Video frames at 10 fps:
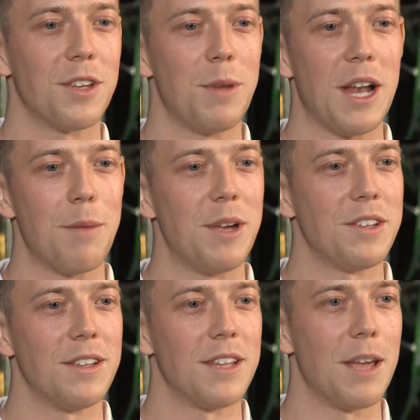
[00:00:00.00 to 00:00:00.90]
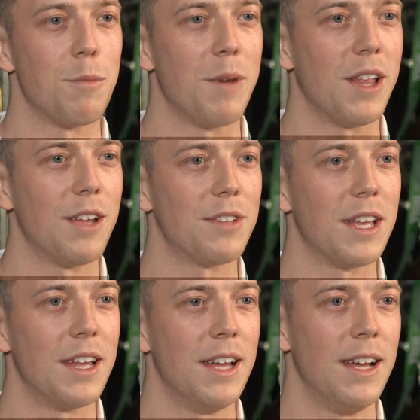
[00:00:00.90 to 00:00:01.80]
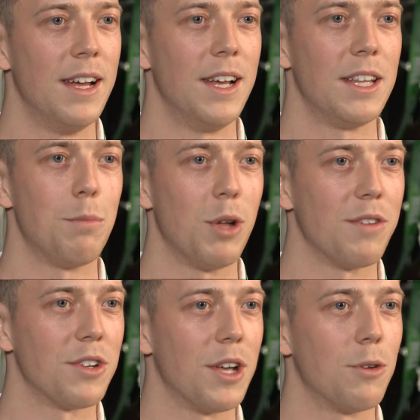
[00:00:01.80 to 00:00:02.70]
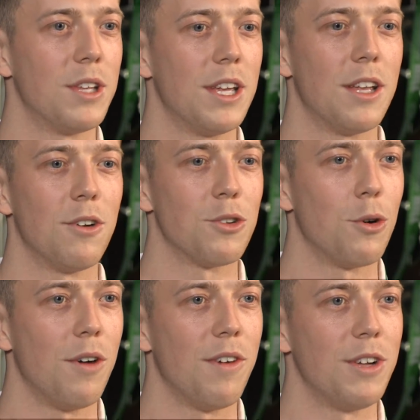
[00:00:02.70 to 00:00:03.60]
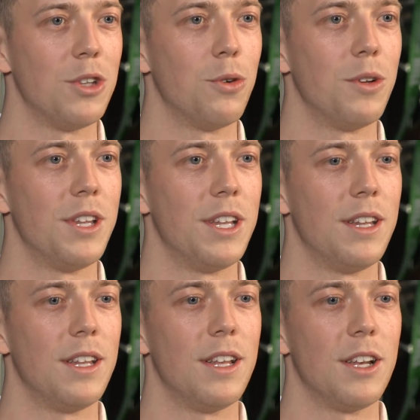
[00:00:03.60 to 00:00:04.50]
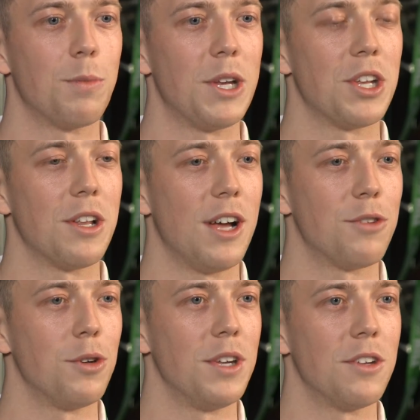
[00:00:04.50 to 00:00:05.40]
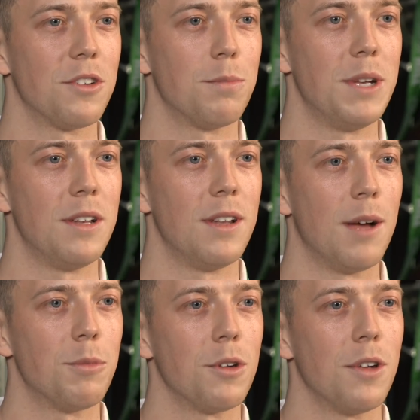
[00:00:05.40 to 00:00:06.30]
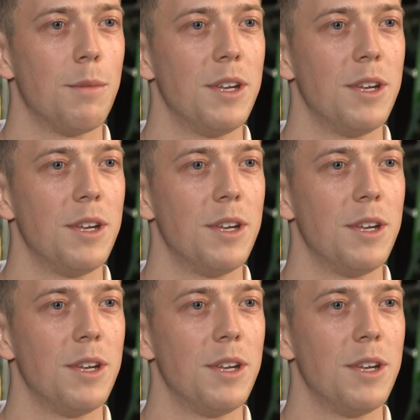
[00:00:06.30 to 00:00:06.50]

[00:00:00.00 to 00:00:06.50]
it's been an amazing time in my life to play for Celtic. It's all I've ever known, and especially the last few years have been absolutely